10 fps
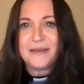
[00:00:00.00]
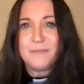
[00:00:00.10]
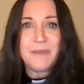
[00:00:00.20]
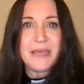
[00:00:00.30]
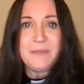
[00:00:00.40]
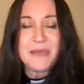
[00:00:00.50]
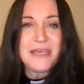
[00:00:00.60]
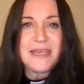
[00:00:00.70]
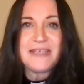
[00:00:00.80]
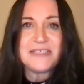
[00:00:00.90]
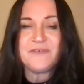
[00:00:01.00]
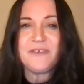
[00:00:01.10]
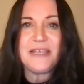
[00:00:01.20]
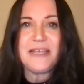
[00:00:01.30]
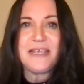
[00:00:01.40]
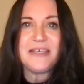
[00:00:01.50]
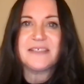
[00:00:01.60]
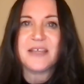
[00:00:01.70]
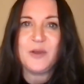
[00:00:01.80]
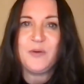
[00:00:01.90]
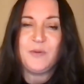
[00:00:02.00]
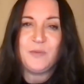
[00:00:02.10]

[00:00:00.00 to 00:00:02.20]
Maybe it's feeling as though